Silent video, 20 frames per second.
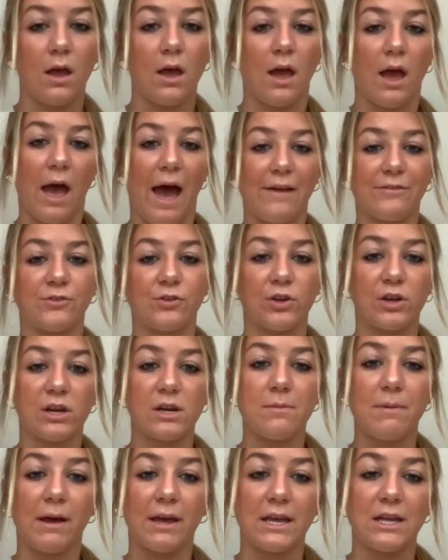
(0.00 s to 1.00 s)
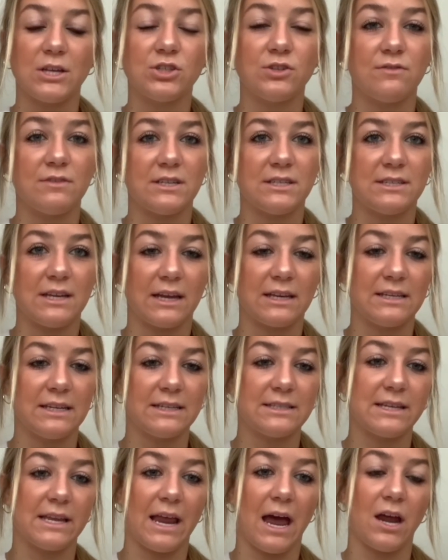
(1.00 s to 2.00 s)
After learning about each of these techniques
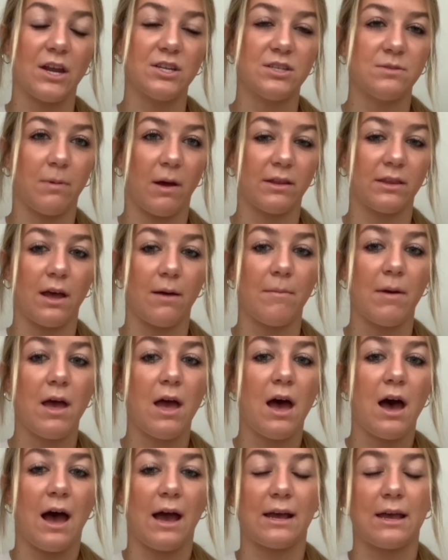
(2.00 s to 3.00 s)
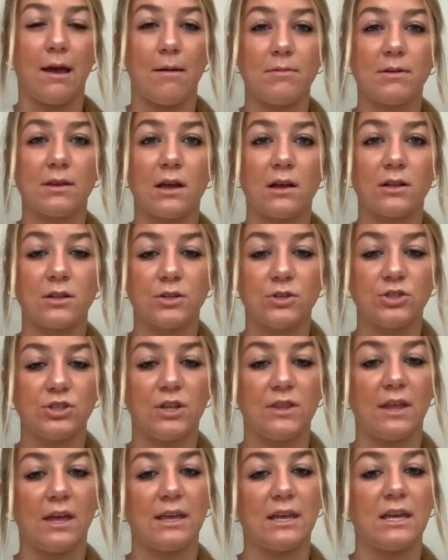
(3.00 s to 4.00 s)
and how to spot them, I came to the conclusion
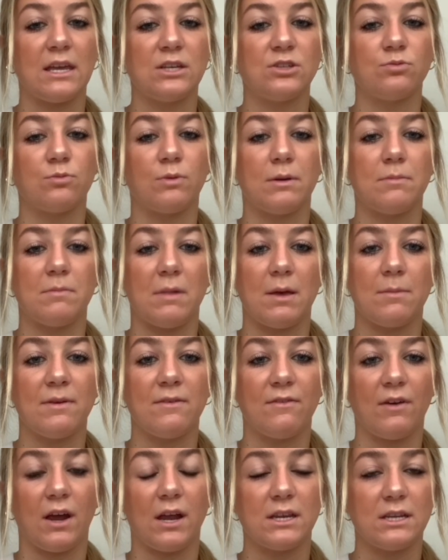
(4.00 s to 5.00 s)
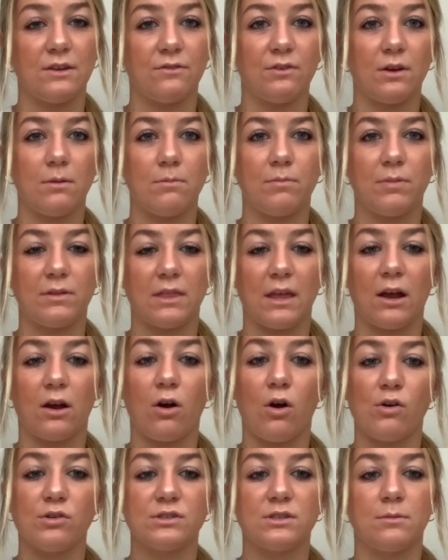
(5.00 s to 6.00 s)
that each one may be very different, but they are all
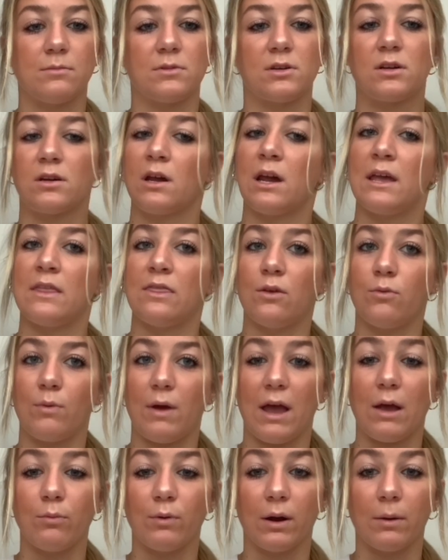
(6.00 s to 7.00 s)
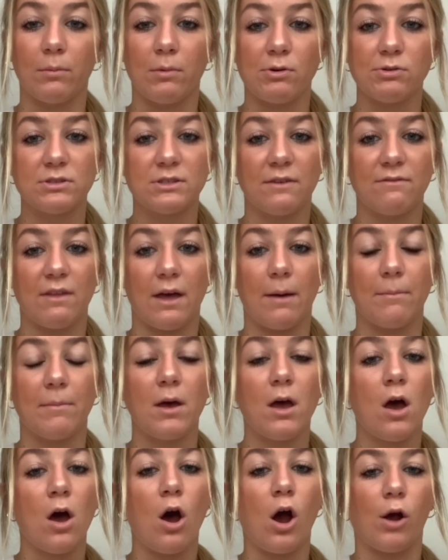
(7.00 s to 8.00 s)
similar in the way where most of them
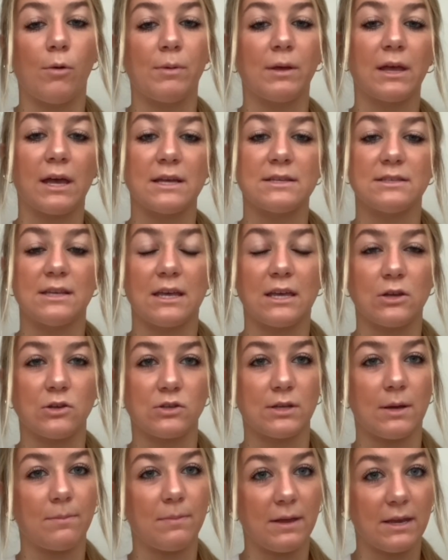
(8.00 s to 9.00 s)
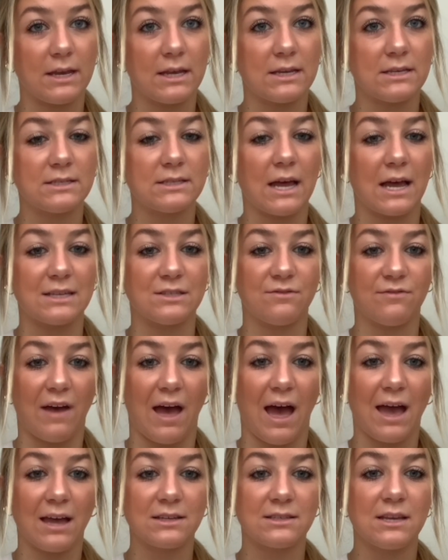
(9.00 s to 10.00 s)
are because they use opinions as
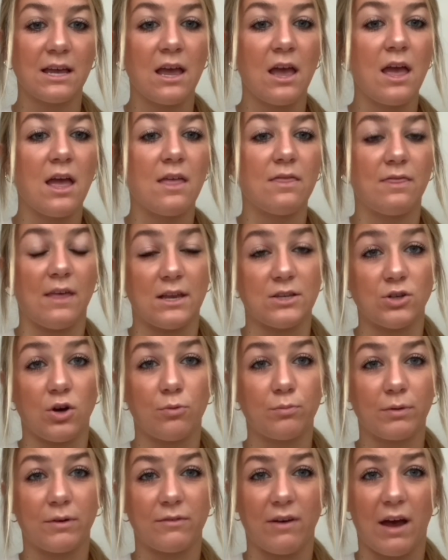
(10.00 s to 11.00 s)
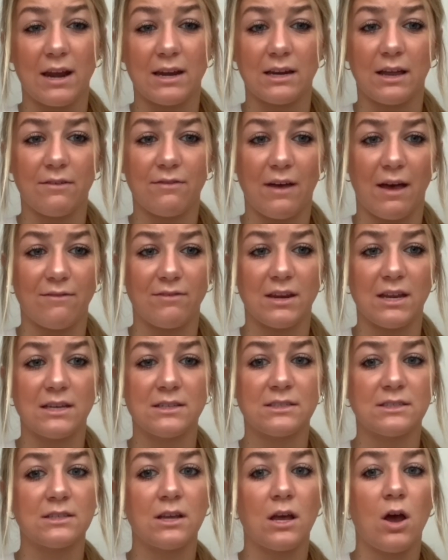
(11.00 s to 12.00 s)
facts, they don't provide enough
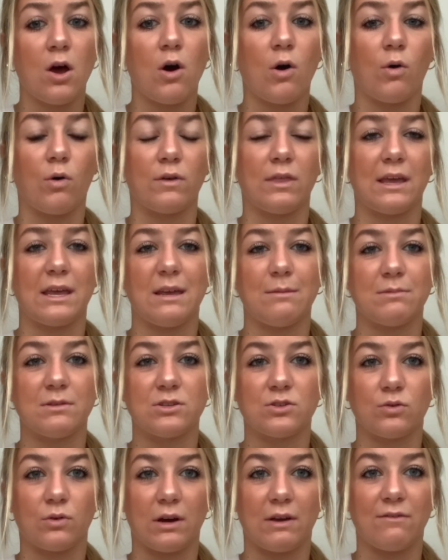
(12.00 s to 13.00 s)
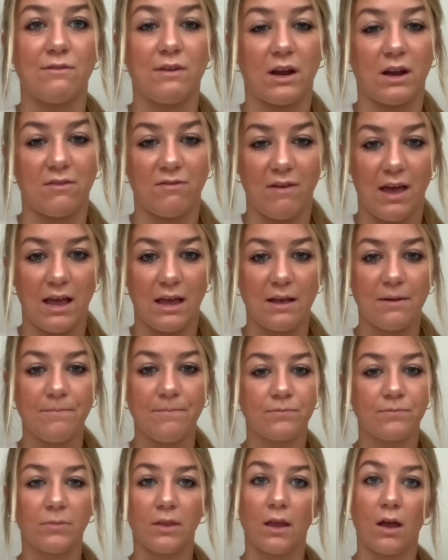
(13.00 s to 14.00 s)
evidence, or they keep the story very vague.
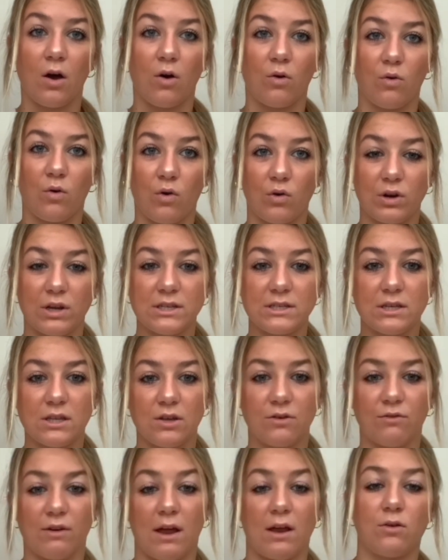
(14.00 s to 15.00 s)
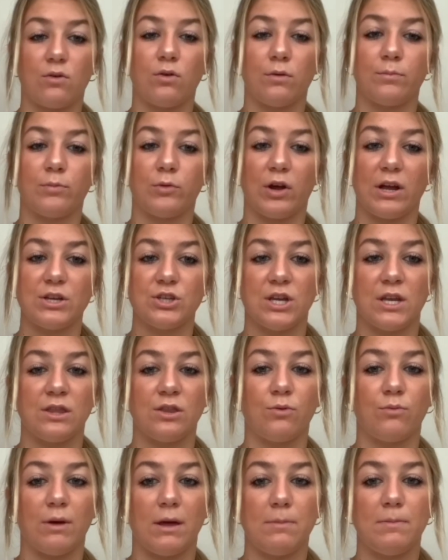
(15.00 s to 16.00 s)
According to the Rand Corporation, the
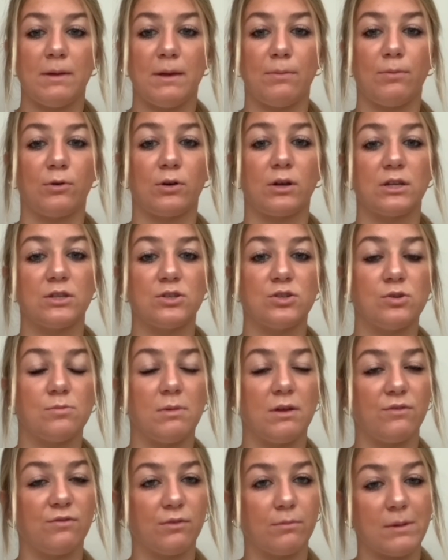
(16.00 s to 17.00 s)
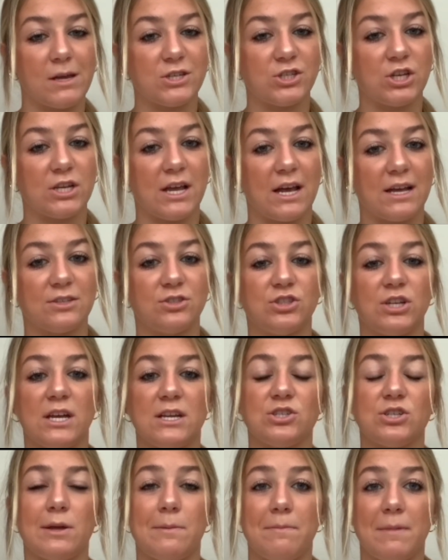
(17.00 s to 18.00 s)
way people consume information has
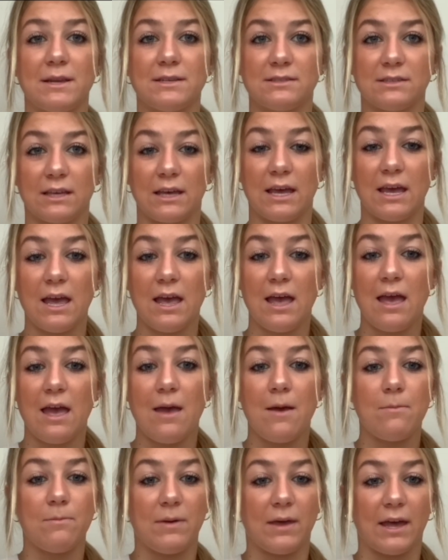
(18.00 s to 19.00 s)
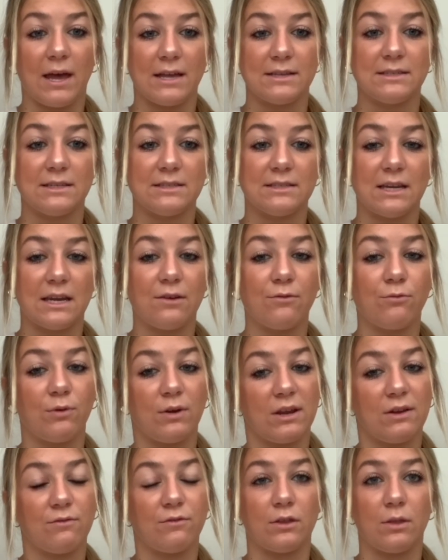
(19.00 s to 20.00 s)
changed immensely because instead of waiting
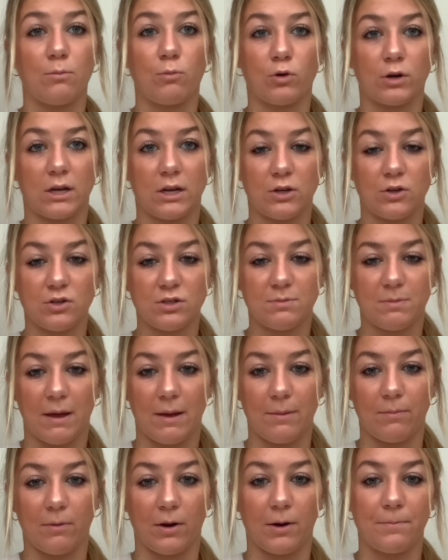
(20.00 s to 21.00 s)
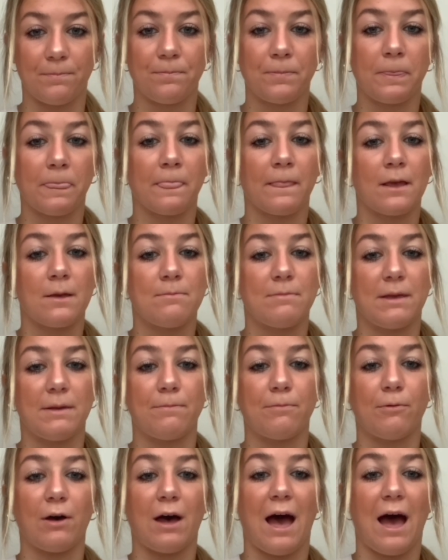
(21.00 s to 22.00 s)
for the morning newspaper, people
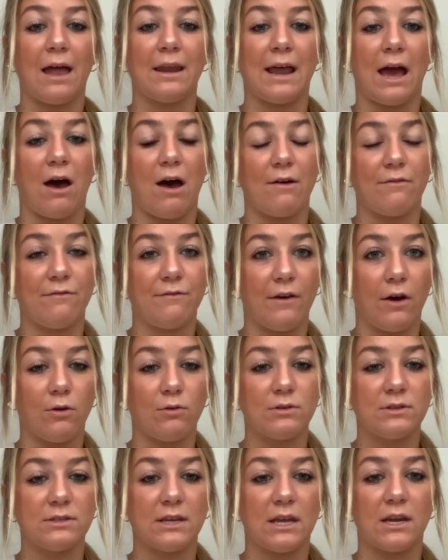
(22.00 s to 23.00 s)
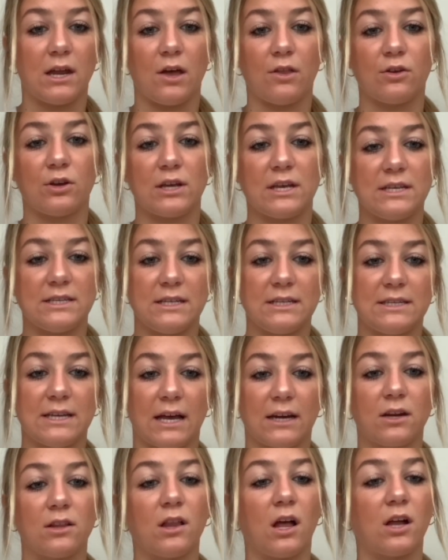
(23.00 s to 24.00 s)
now have phones and other easy
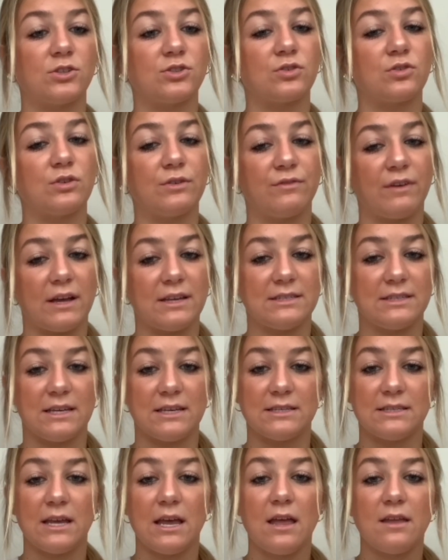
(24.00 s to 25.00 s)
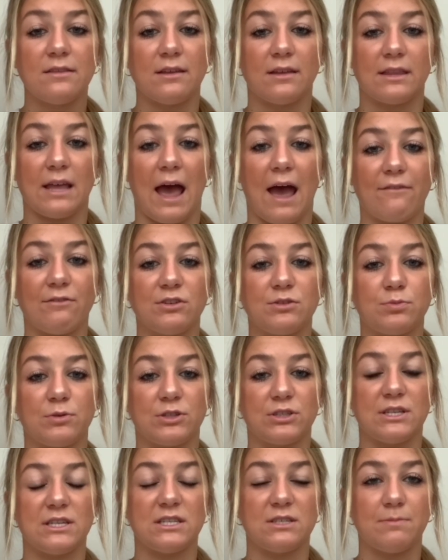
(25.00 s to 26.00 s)
technological devices that the average
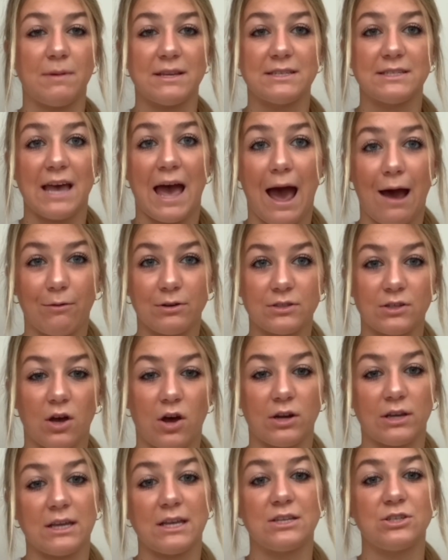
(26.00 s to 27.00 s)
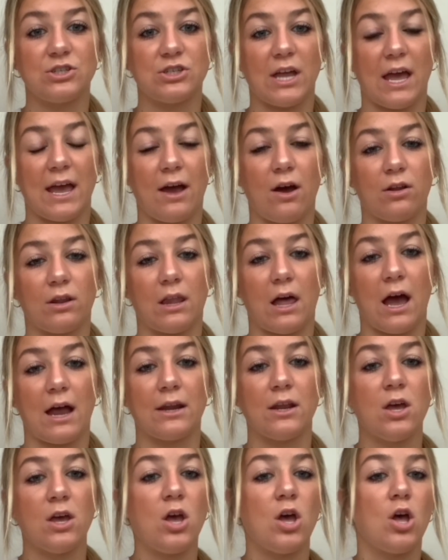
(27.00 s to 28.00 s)
person spends hours on each day online,
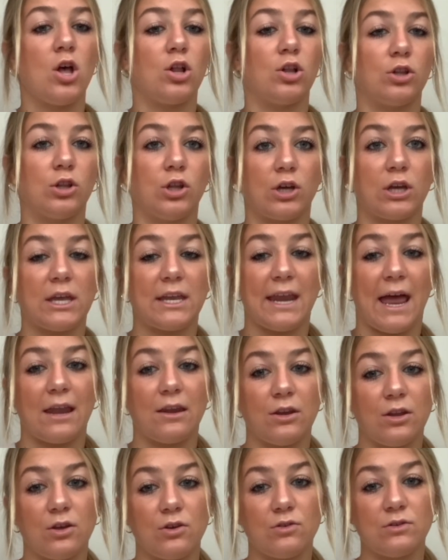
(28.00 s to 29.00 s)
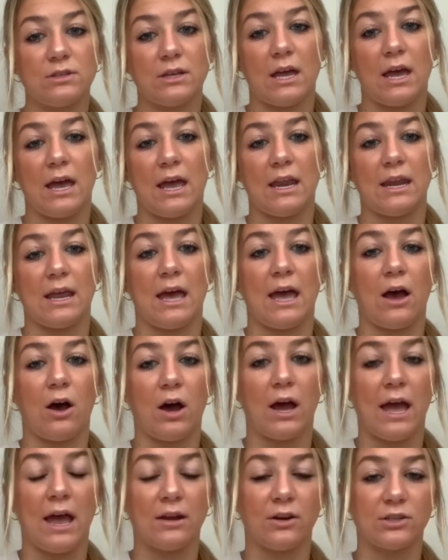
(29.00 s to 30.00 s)
looking at news and
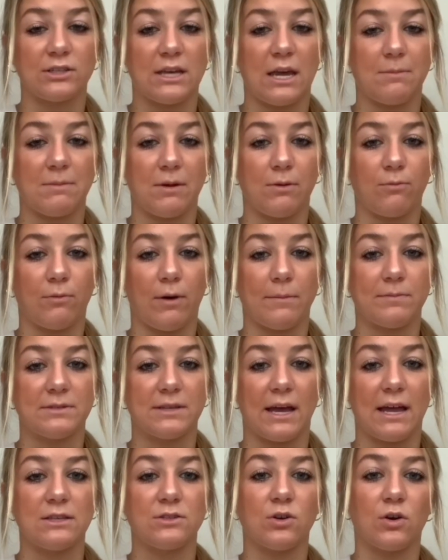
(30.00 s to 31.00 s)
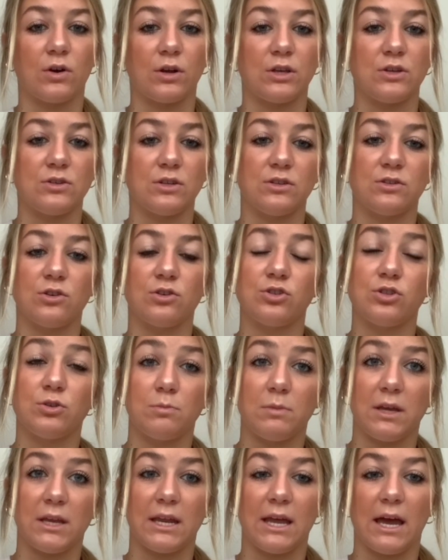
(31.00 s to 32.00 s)
entertainment websites or using social
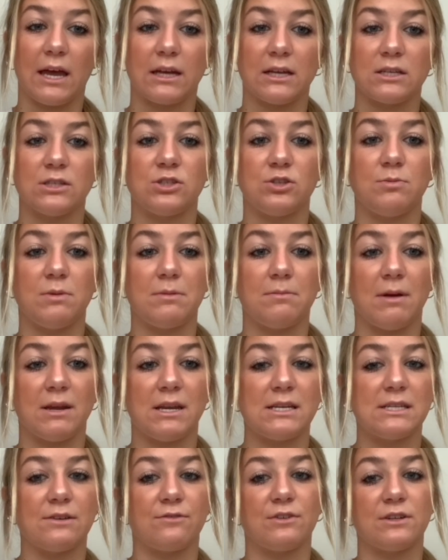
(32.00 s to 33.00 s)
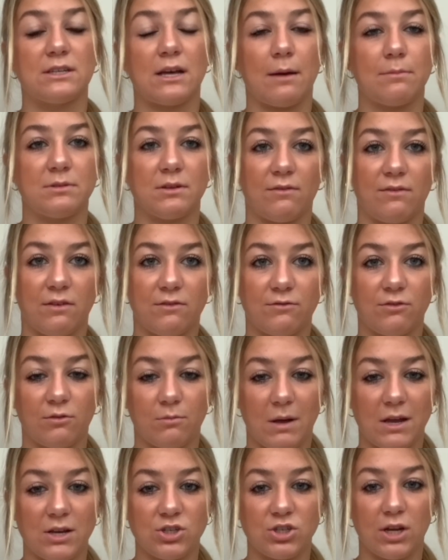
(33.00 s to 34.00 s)
media and consuming many different types of
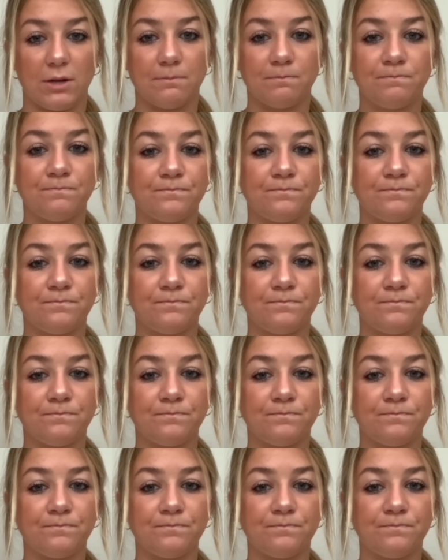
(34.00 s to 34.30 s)
information.